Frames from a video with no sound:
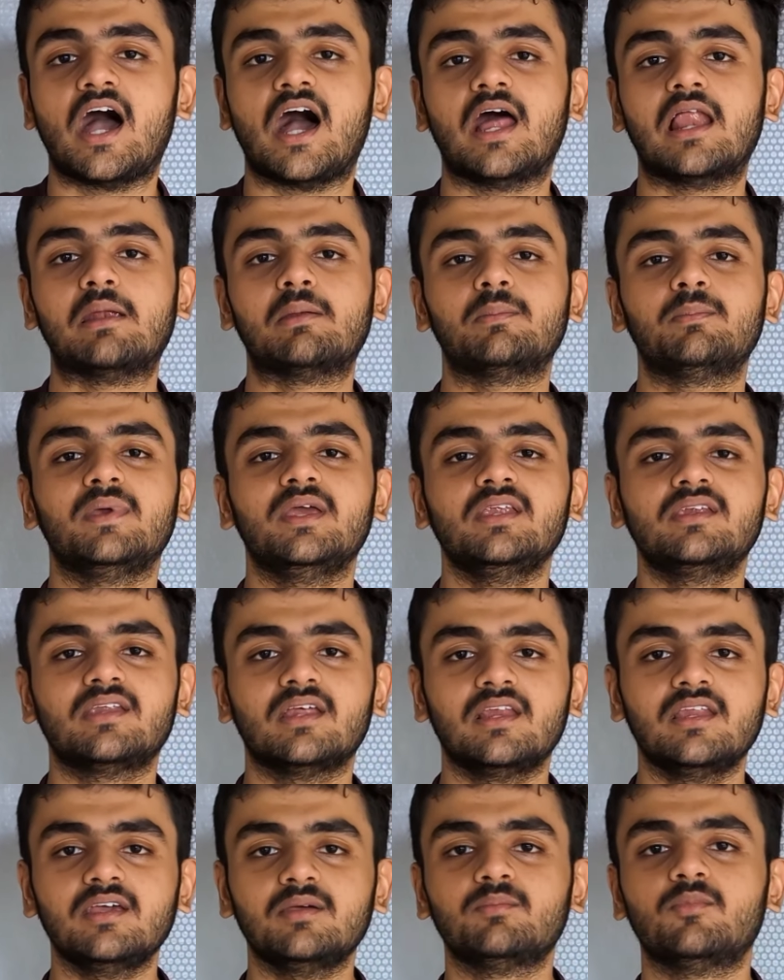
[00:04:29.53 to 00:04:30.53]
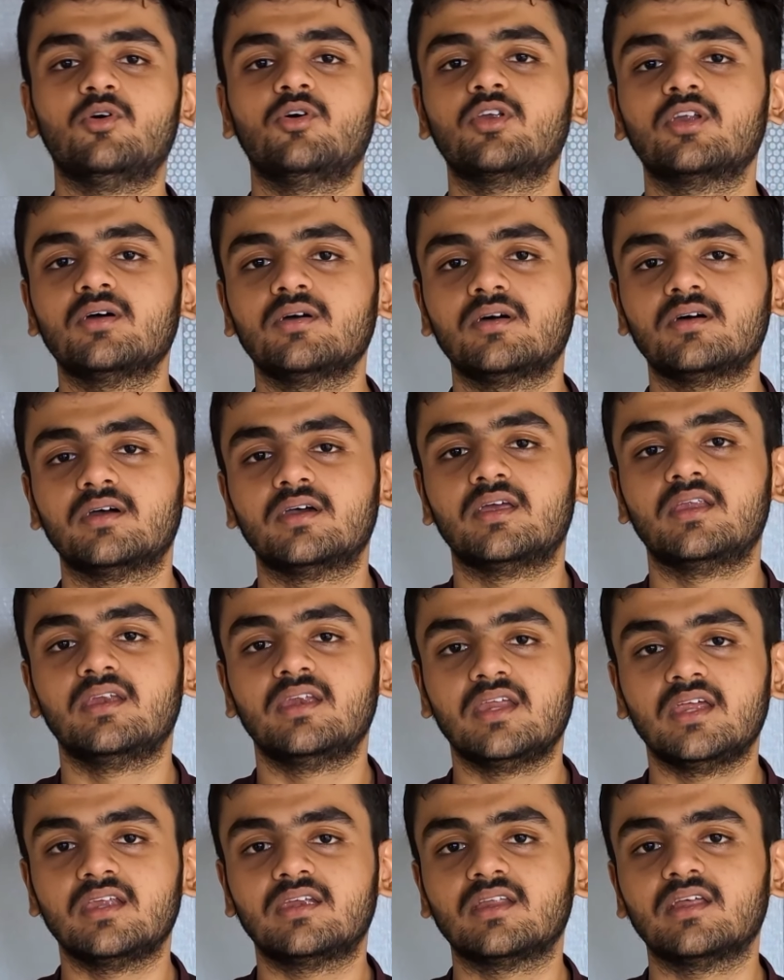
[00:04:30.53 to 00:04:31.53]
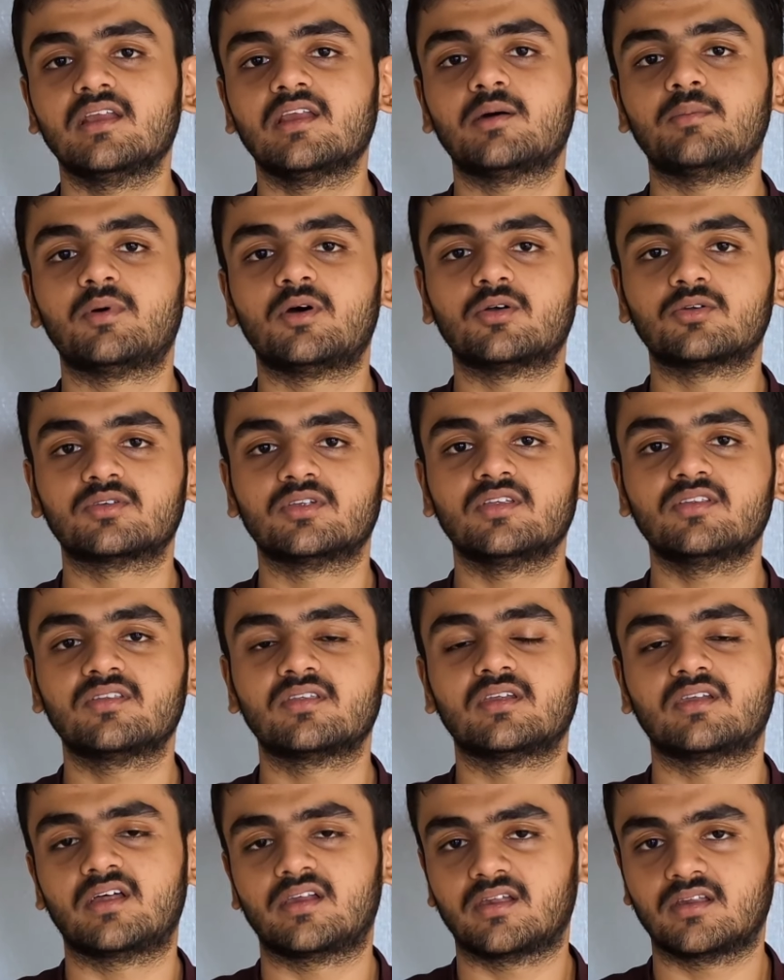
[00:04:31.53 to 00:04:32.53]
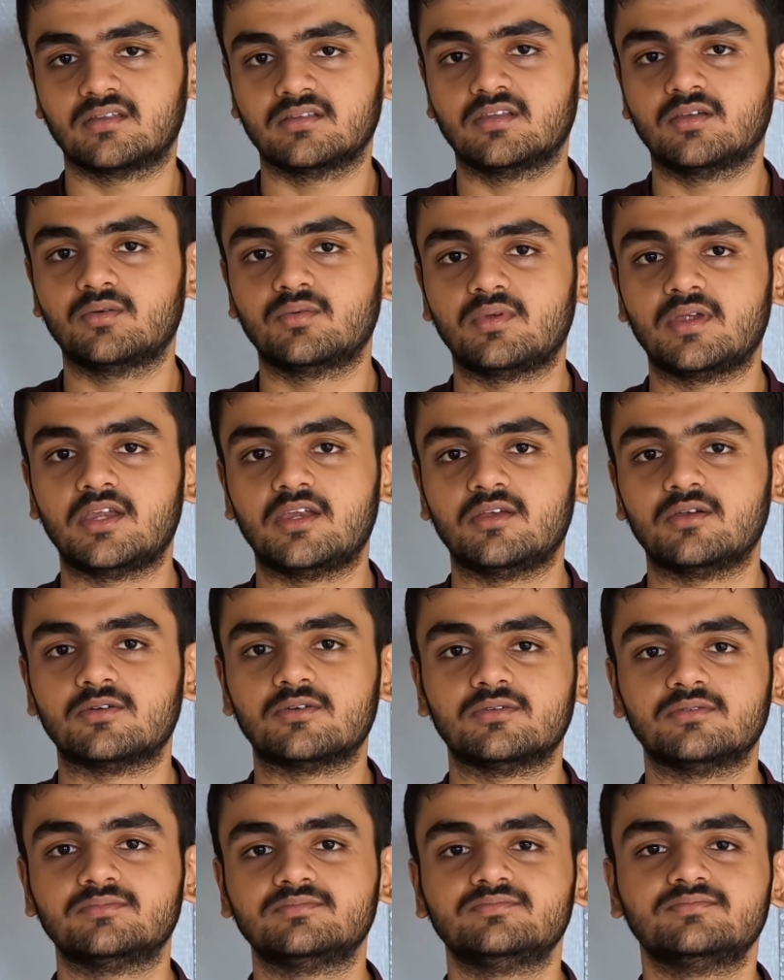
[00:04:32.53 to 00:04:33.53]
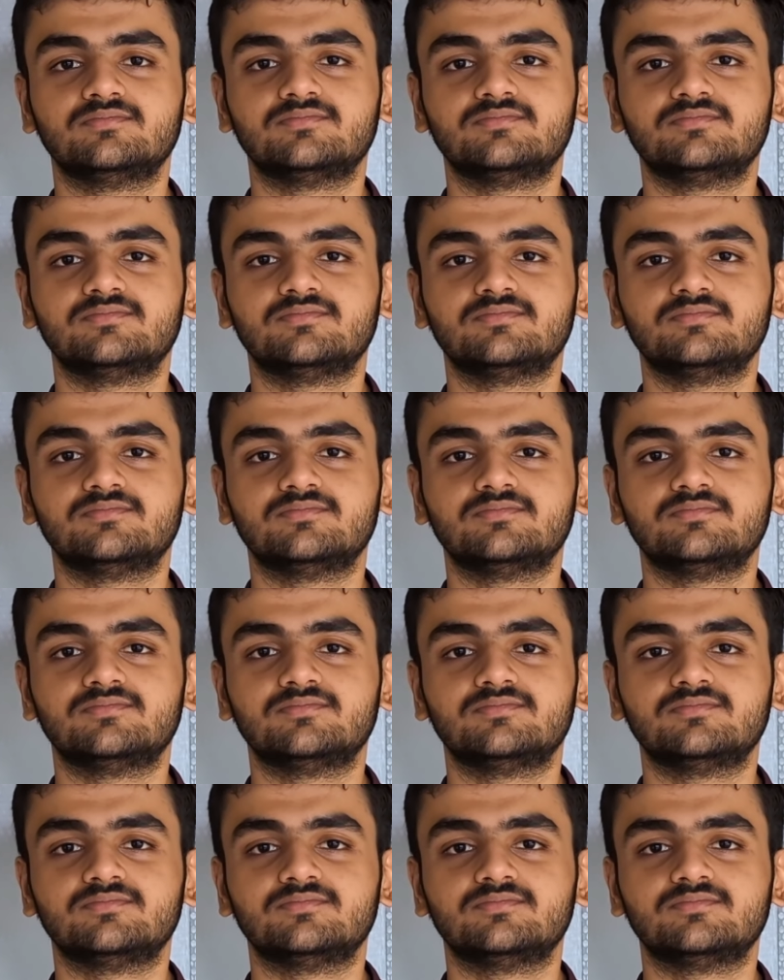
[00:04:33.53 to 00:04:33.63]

I'll be telling more in detail about this in another video.